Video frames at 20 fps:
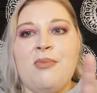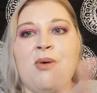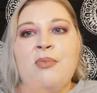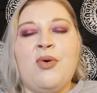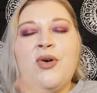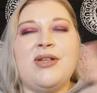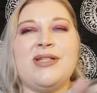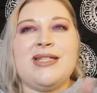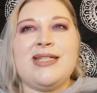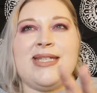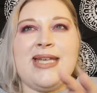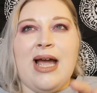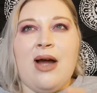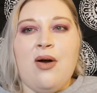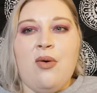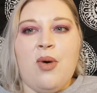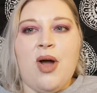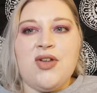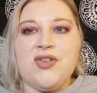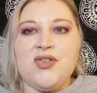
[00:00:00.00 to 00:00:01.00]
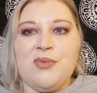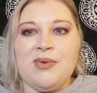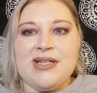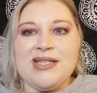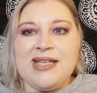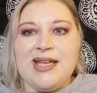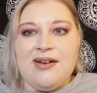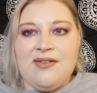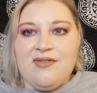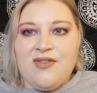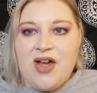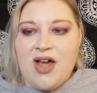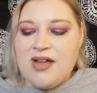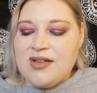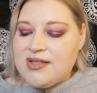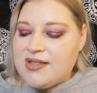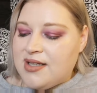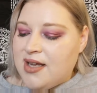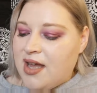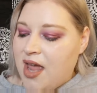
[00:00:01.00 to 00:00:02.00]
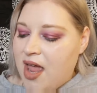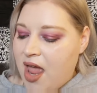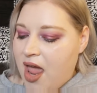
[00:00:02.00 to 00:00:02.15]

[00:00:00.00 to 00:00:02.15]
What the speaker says: I wanted to see how it worked on my skin first.